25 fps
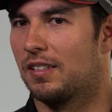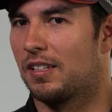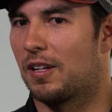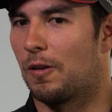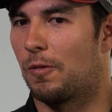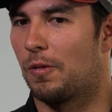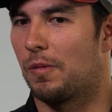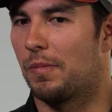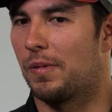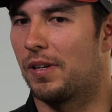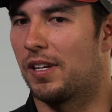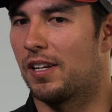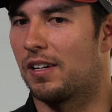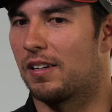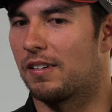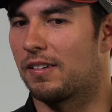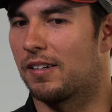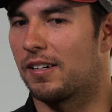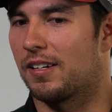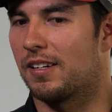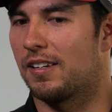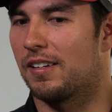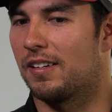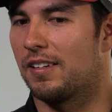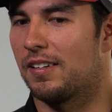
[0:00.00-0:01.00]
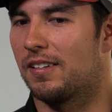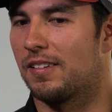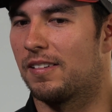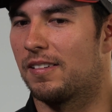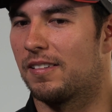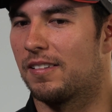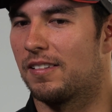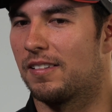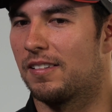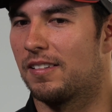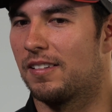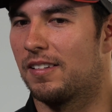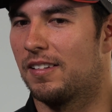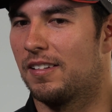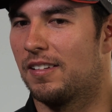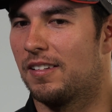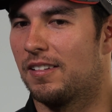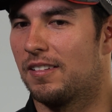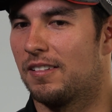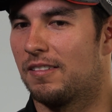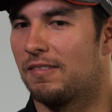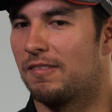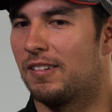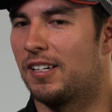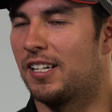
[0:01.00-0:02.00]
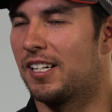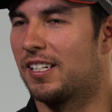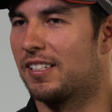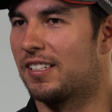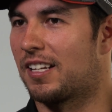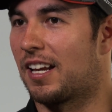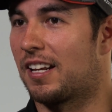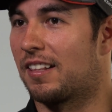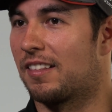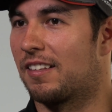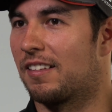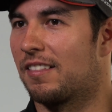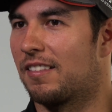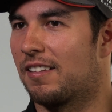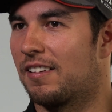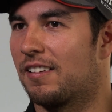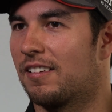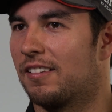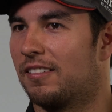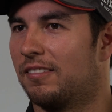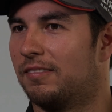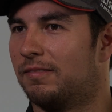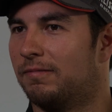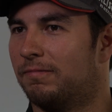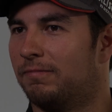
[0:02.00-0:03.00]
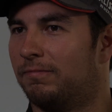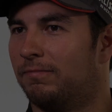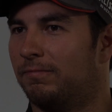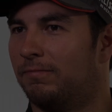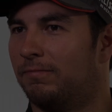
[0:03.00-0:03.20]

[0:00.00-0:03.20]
That will be a really, really exciting thing.